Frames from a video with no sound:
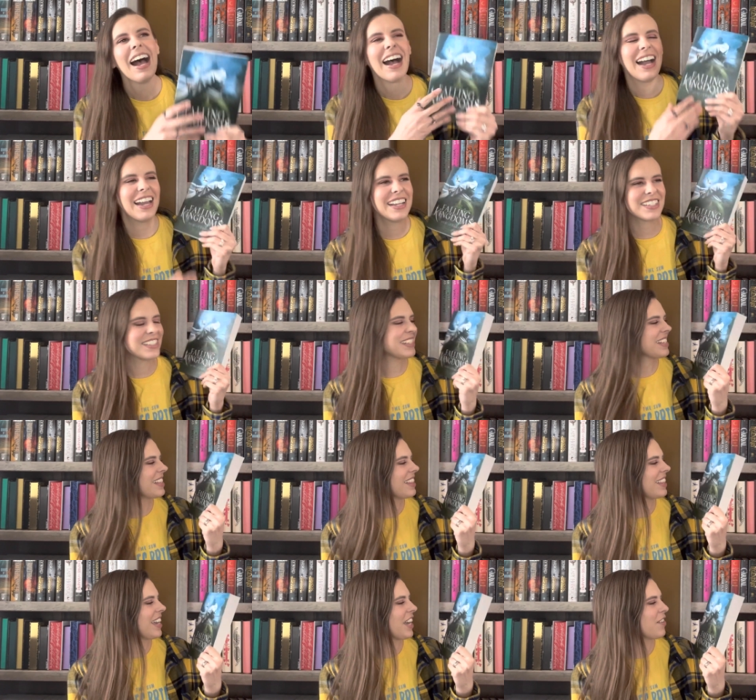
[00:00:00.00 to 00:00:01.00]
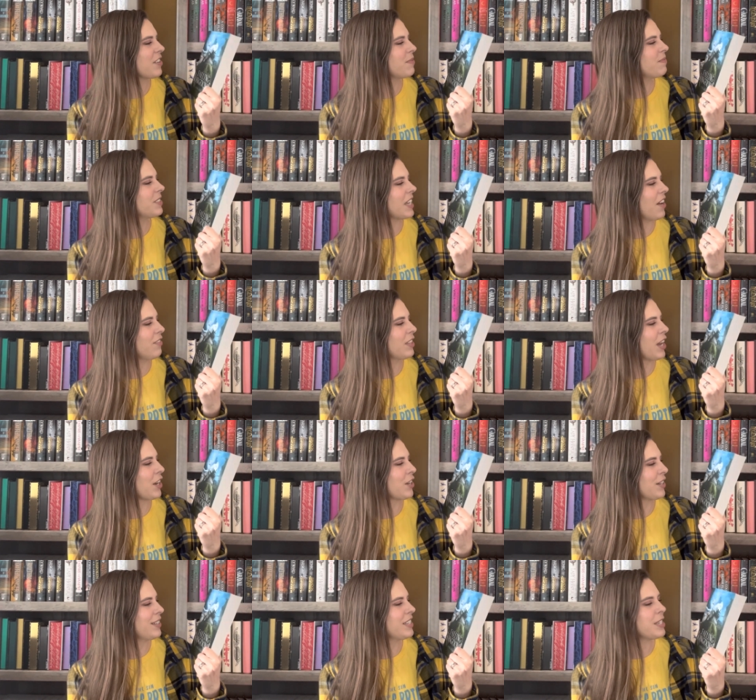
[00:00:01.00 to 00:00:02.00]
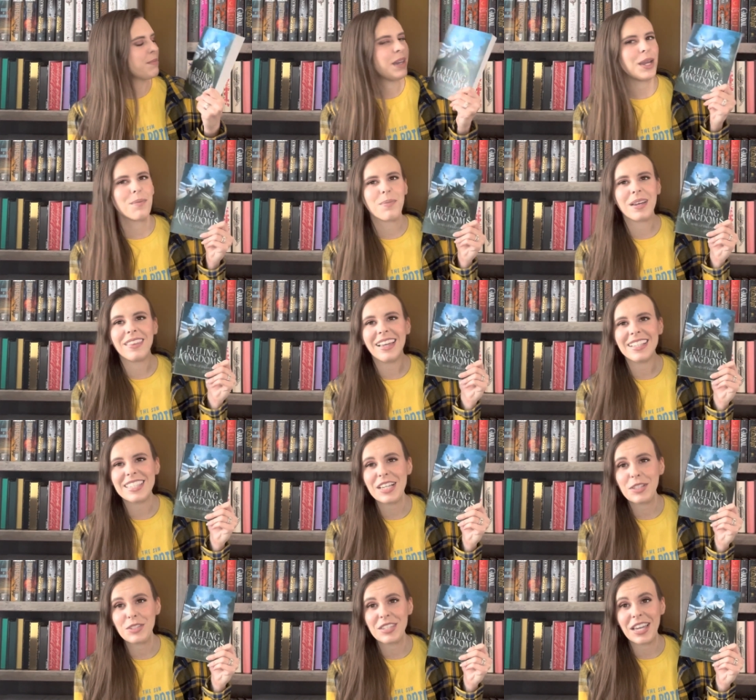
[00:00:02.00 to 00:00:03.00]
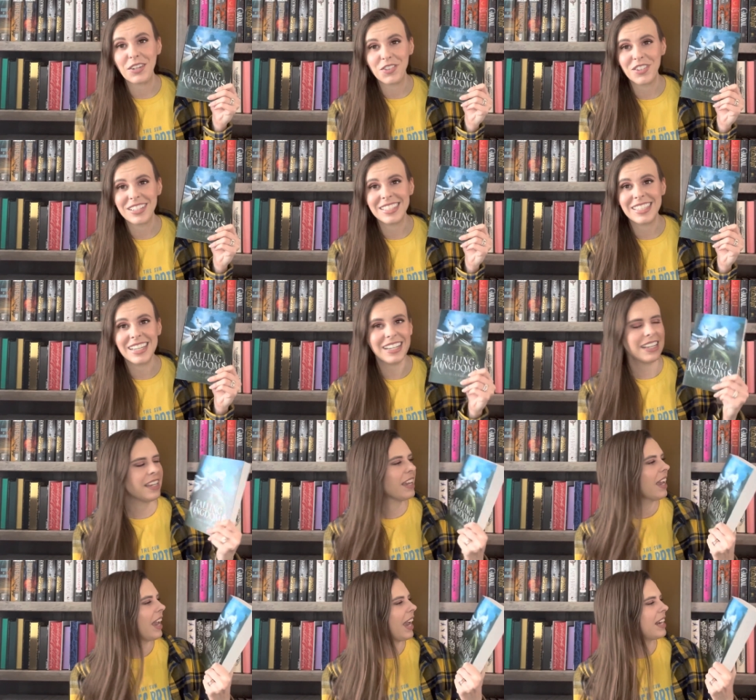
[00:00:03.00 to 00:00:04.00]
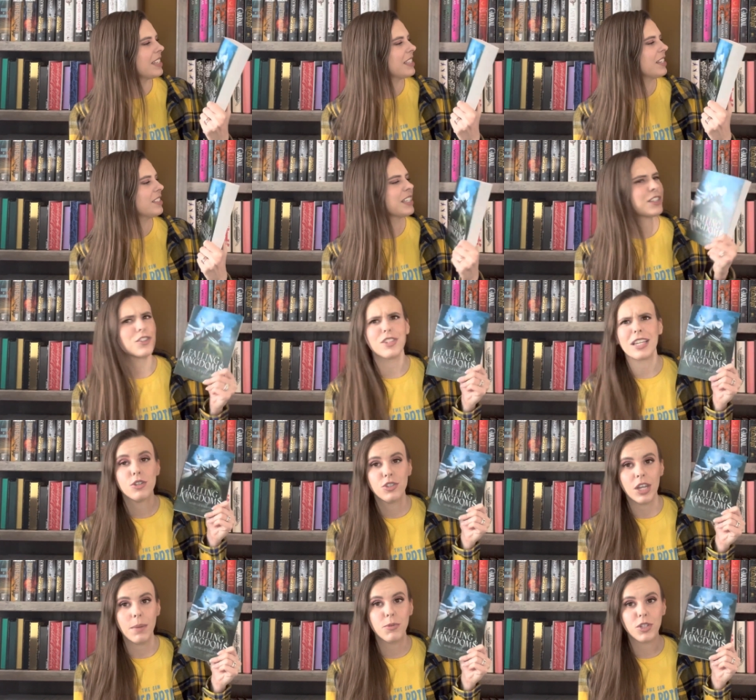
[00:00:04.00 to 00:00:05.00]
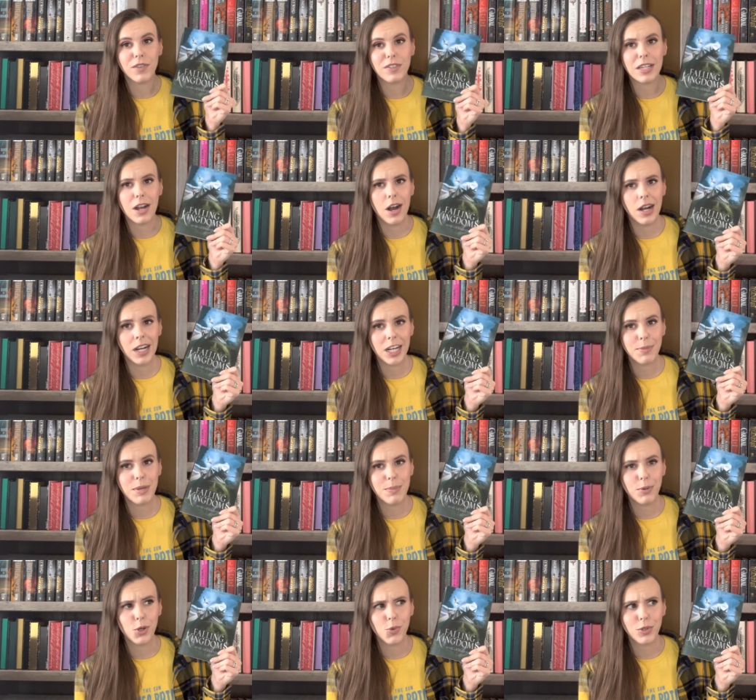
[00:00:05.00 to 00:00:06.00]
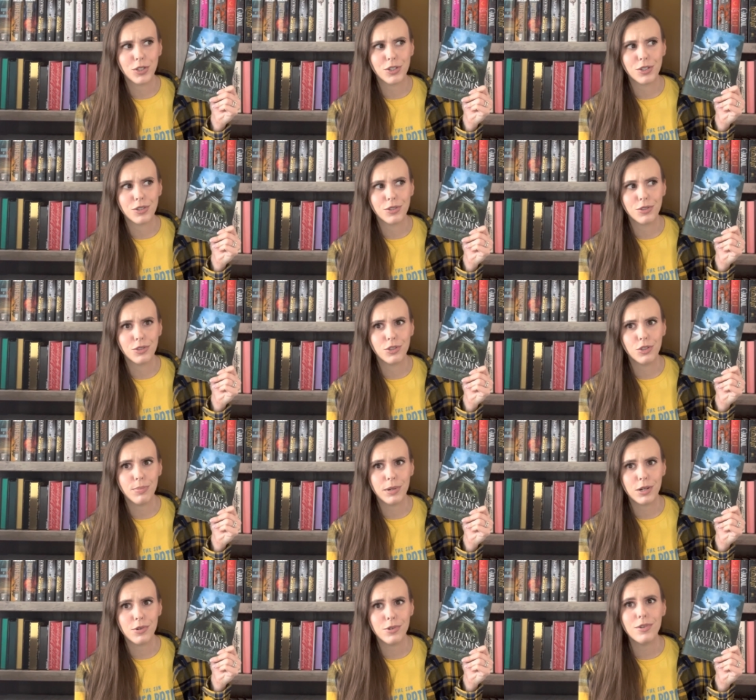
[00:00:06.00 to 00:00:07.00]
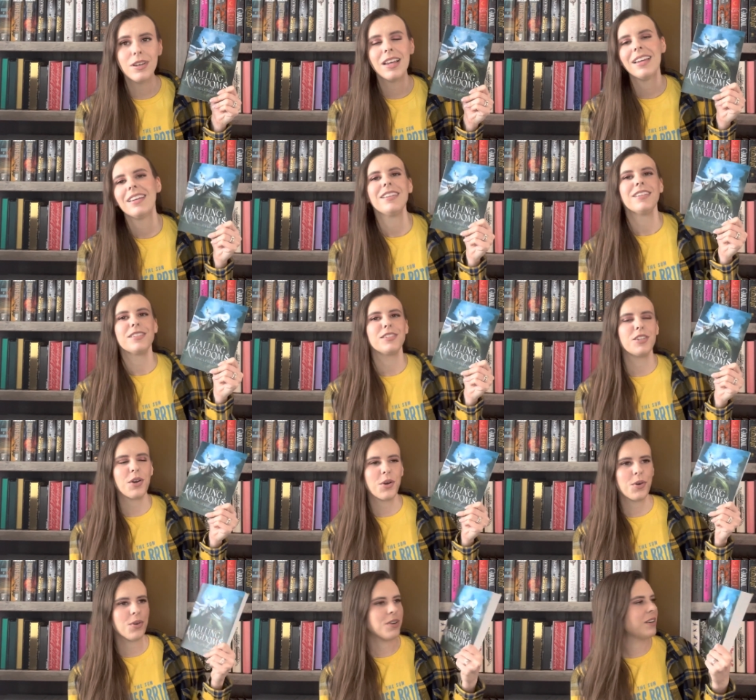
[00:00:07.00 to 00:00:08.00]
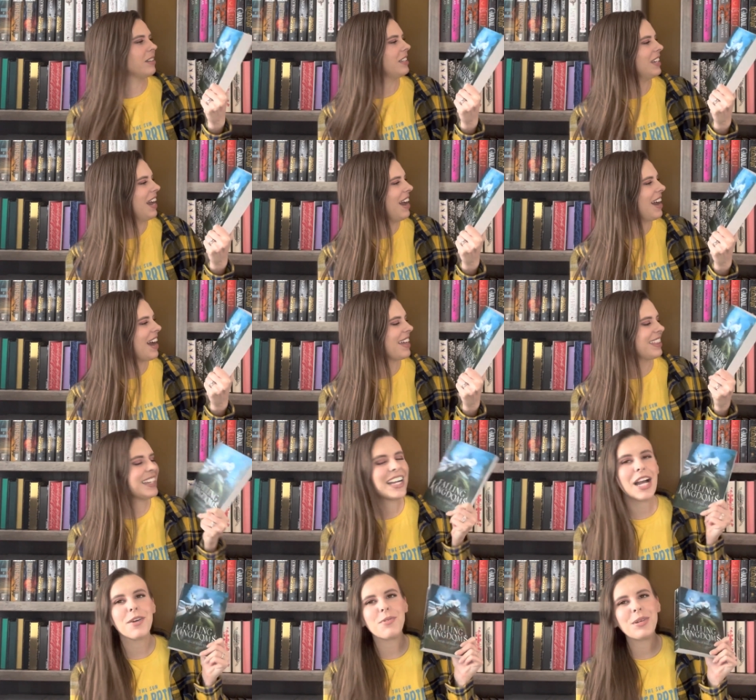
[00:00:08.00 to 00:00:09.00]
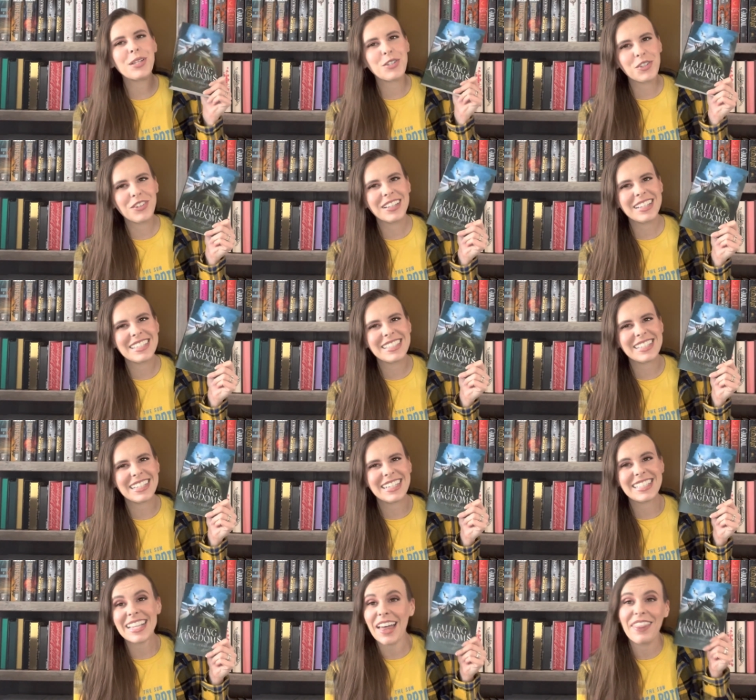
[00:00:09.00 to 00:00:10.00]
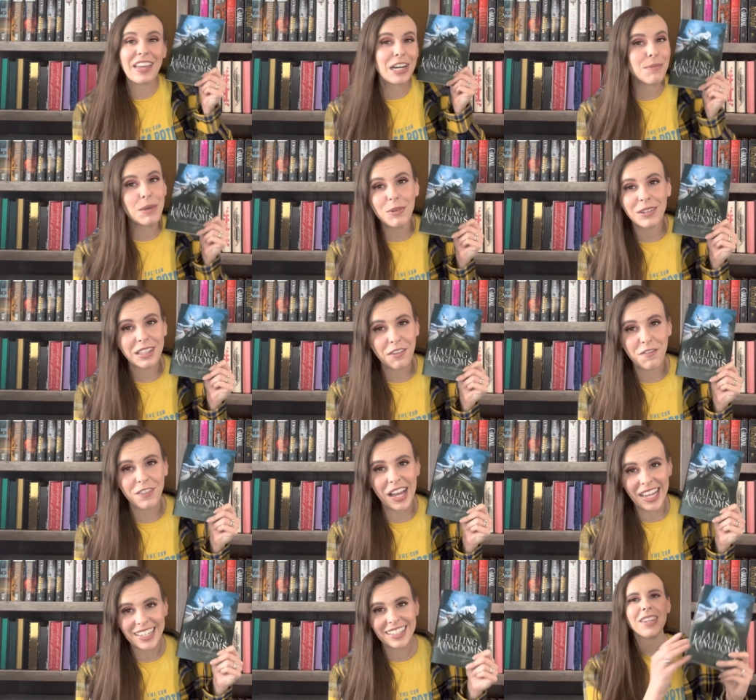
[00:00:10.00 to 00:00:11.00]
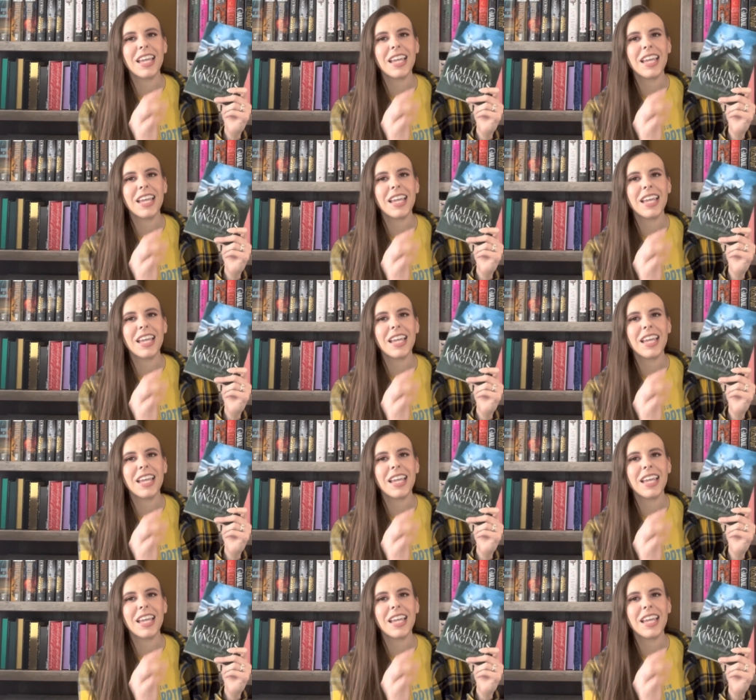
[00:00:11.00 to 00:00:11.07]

I actually didn't think it would sound that good to me, but that sounds interesting. And it sounds like there's like shape-shifting hawk people, which is super cool. So yeah, I think I will enjoy this series. I think it'll be really fun.